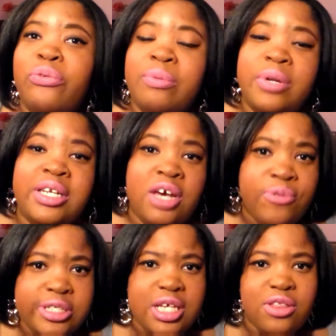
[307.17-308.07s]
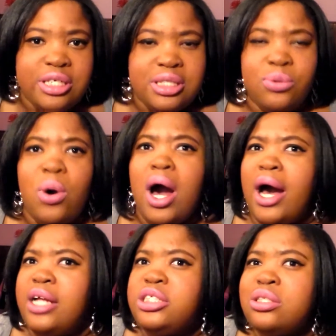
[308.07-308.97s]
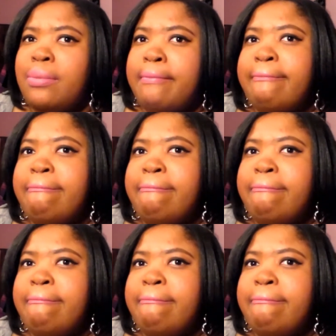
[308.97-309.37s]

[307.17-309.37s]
from the difference of the swatch,